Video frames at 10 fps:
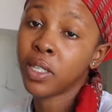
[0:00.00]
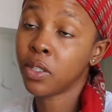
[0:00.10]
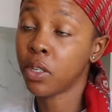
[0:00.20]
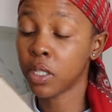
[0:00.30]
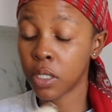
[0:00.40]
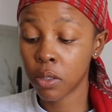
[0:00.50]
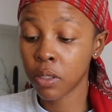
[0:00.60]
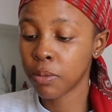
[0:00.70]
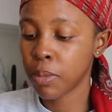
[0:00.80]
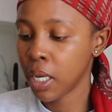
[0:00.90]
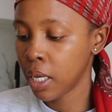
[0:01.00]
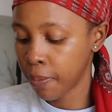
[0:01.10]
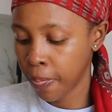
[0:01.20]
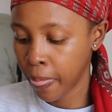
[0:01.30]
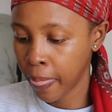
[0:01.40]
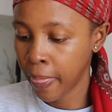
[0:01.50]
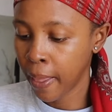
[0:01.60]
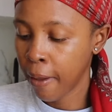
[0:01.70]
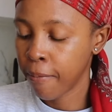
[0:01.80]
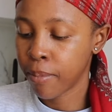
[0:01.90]
this is gonna suit me,
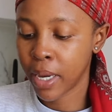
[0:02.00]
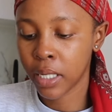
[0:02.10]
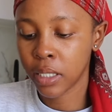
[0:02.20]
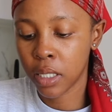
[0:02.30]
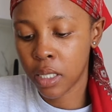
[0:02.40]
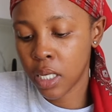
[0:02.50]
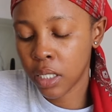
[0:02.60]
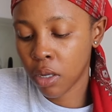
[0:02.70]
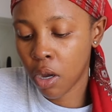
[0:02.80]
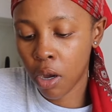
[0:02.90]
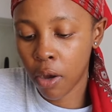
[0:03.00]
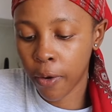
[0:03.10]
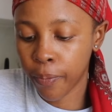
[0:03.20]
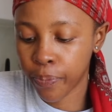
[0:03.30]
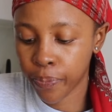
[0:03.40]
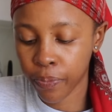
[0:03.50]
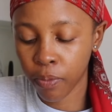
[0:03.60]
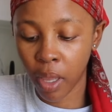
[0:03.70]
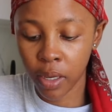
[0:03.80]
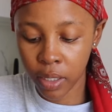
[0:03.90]
but these are
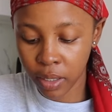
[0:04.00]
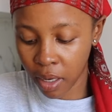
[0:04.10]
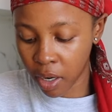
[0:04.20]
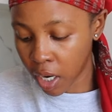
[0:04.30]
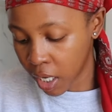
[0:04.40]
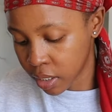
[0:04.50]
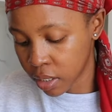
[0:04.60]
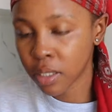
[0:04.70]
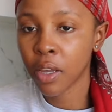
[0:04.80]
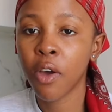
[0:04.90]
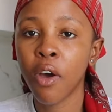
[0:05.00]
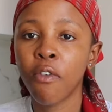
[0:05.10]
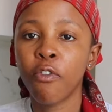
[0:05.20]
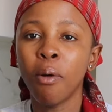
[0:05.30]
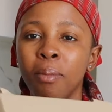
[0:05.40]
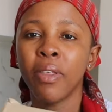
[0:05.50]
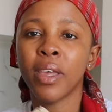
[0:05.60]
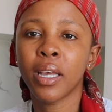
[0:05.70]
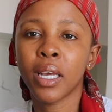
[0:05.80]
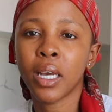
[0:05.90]
sunglasses from
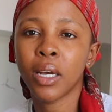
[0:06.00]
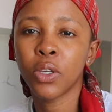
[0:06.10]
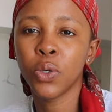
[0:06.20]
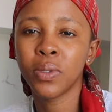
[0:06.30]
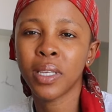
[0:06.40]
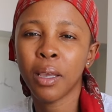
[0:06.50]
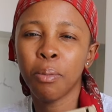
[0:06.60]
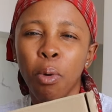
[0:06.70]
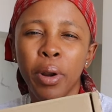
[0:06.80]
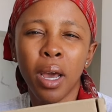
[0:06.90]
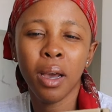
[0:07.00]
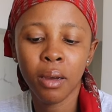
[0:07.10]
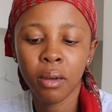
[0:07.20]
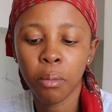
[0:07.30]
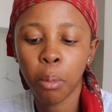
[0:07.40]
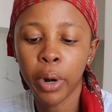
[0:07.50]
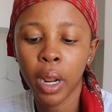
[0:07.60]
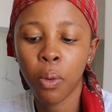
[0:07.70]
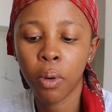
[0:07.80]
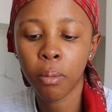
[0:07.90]
Hank. You say Bona
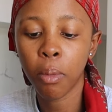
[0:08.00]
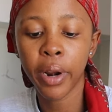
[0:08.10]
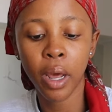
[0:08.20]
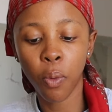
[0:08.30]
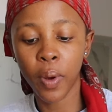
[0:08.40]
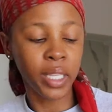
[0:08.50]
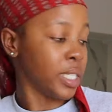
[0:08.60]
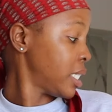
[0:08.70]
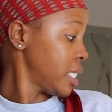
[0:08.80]
Wendy.